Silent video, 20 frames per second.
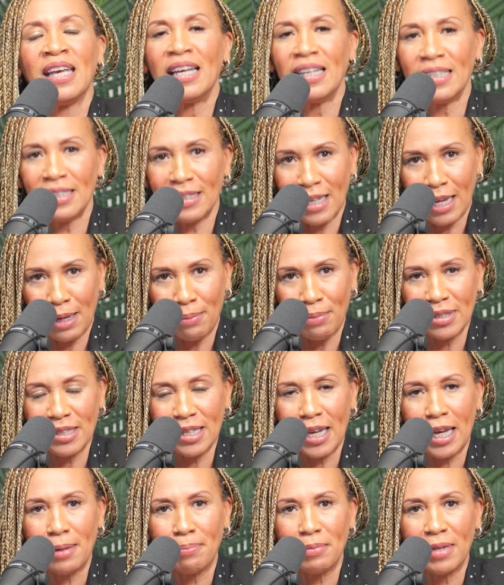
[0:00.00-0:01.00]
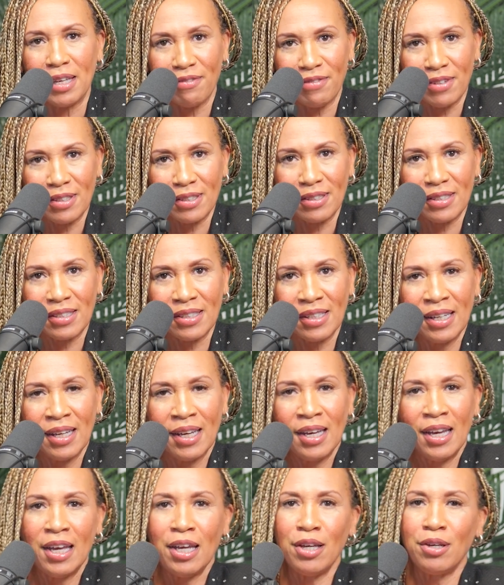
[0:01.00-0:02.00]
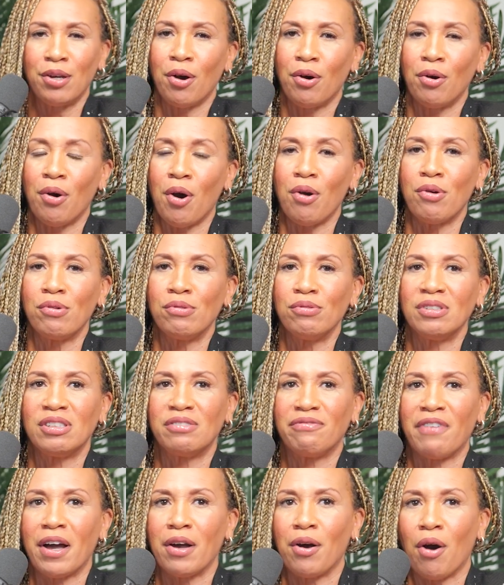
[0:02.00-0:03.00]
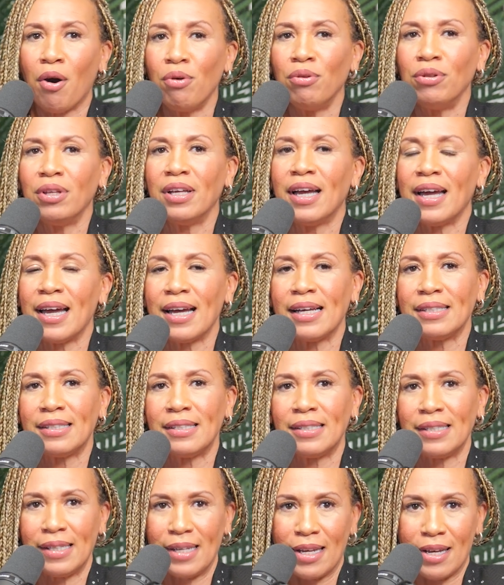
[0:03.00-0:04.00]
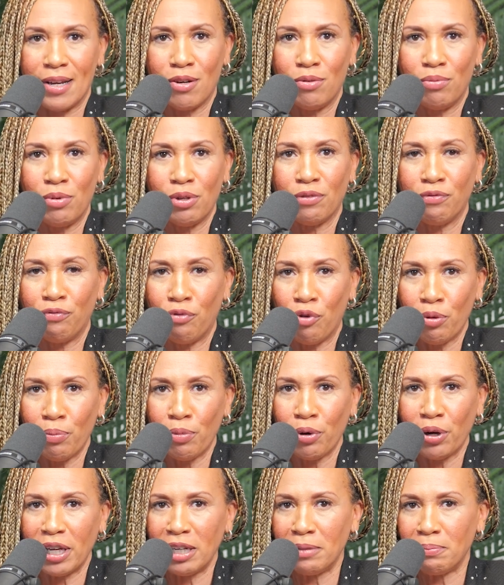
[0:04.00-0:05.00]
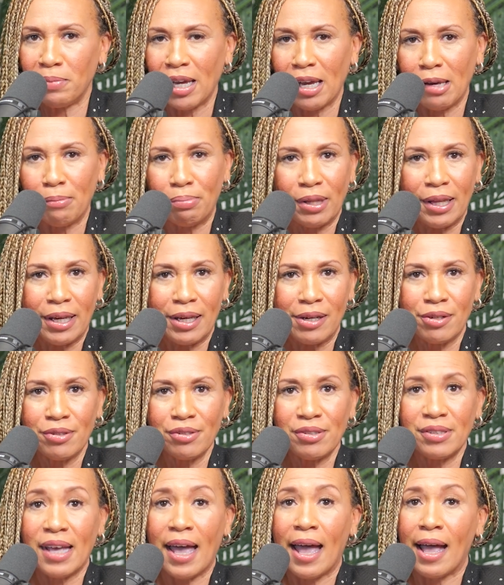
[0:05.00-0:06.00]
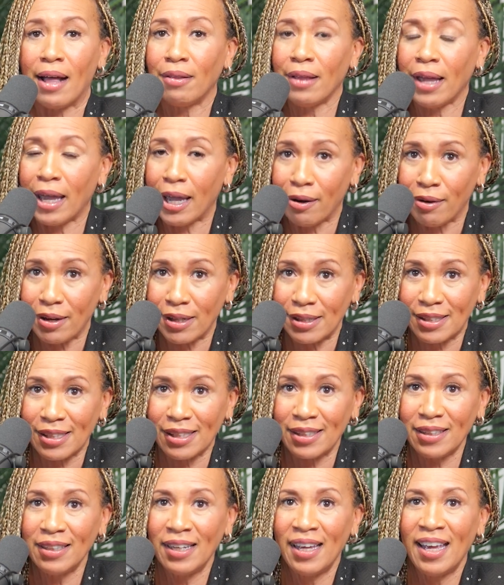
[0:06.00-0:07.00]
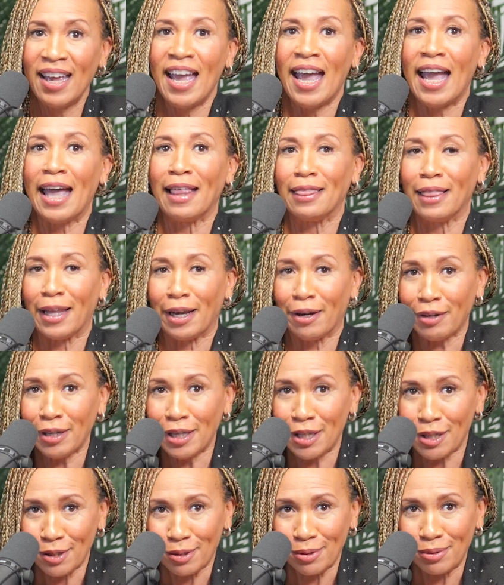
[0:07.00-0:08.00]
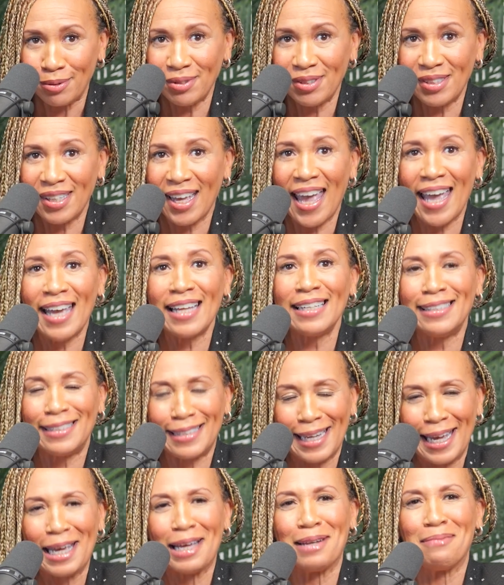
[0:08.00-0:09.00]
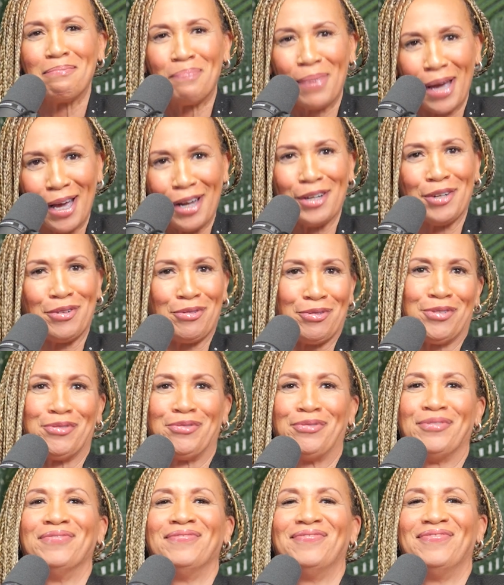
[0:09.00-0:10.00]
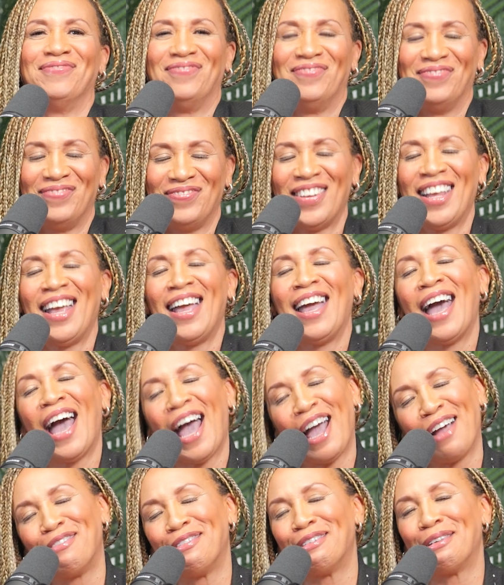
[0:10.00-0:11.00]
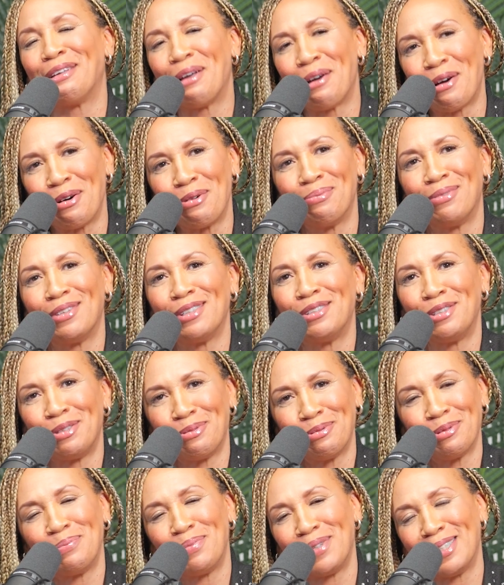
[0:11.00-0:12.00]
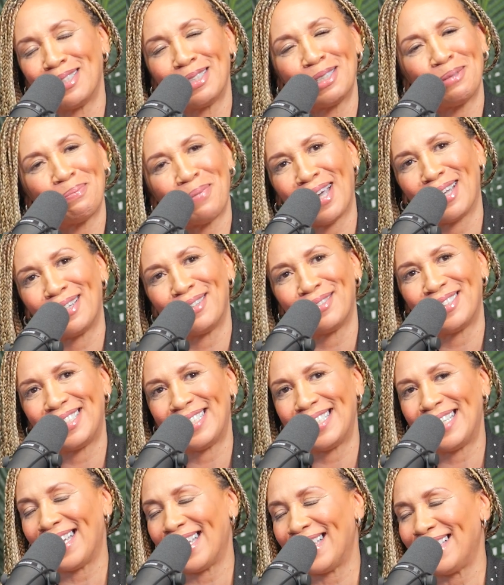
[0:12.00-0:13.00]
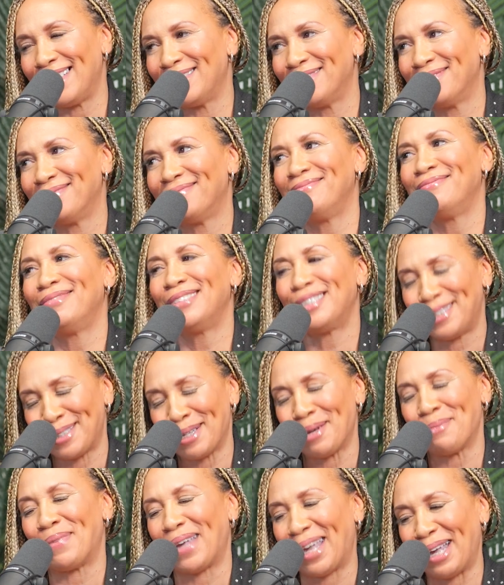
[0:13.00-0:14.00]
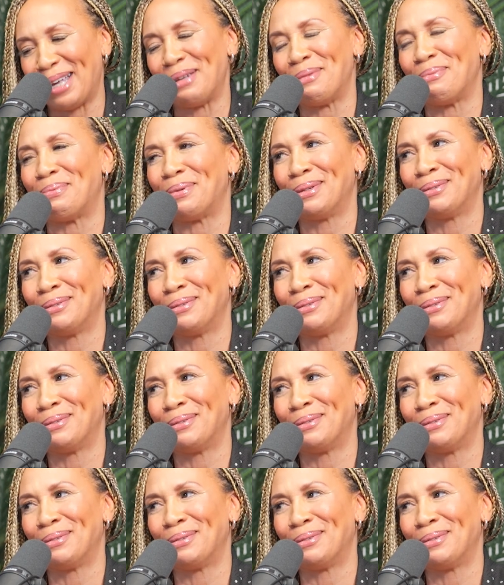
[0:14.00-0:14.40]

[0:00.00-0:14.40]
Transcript: His name is Abe Givens. He co-owns Viola STL with former NBA players Al Harrington and Larry Hughes and Dan Pettigrew. I really hope that you will be inspired today. What's up, Abe?